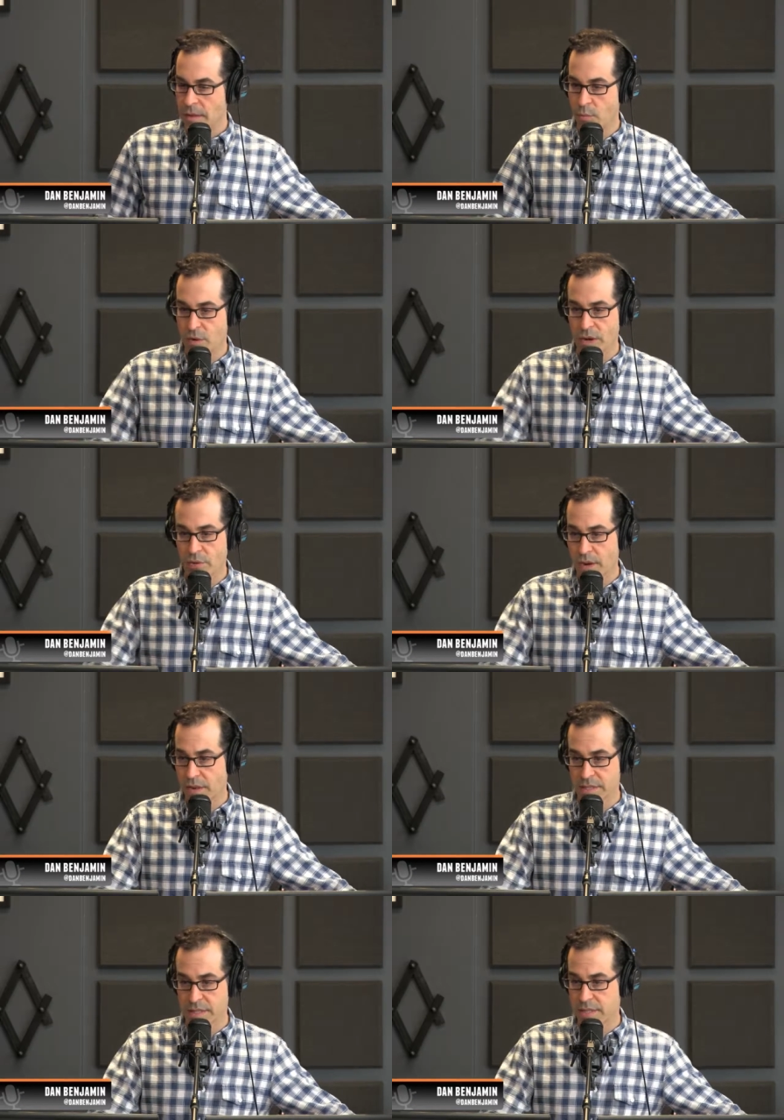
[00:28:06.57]
And we got to
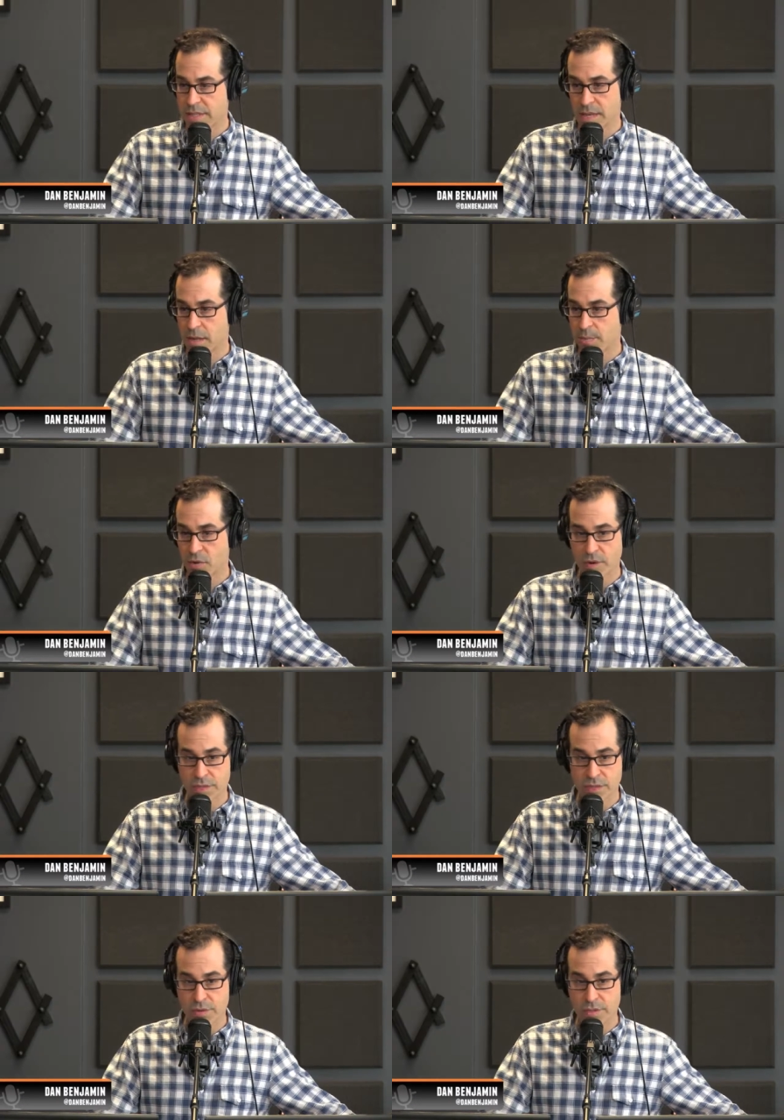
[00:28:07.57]
run. I just got a couple
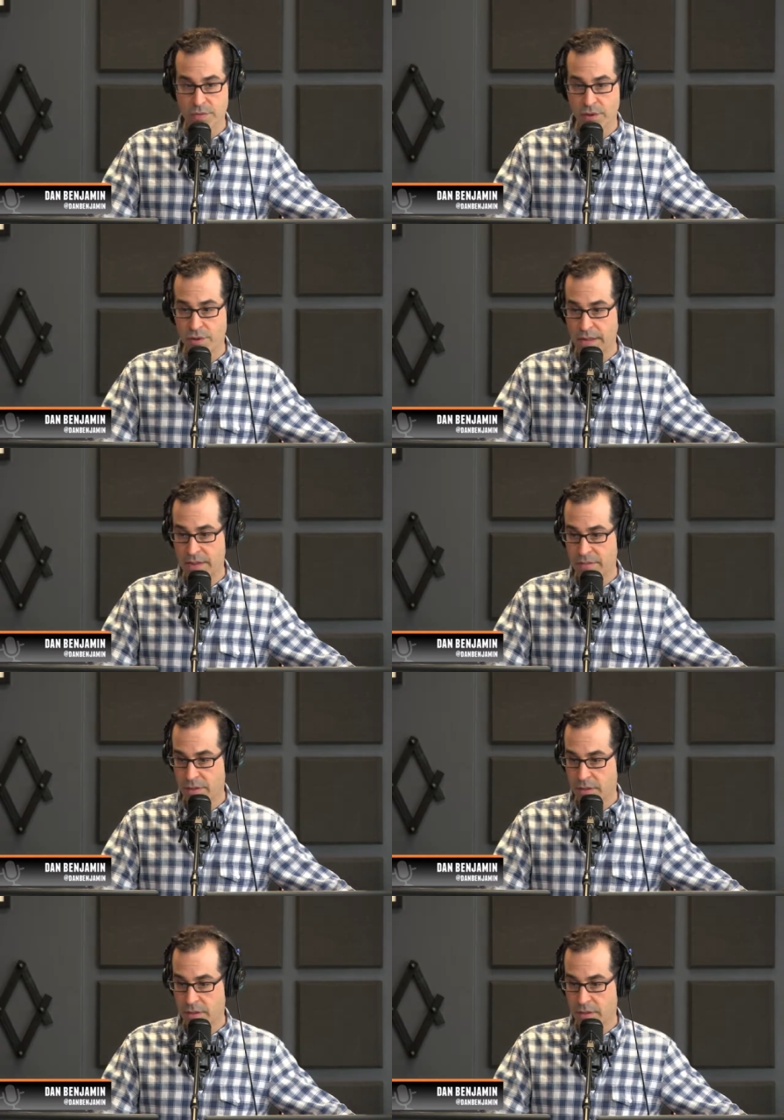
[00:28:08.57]
quick stories for you left.